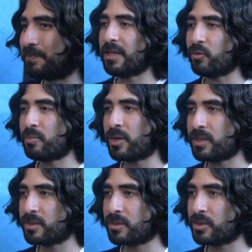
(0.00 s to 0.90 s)
If we
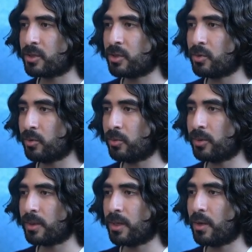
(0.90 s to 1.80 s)
pressed 2
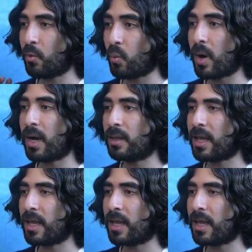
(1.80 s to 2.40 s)
while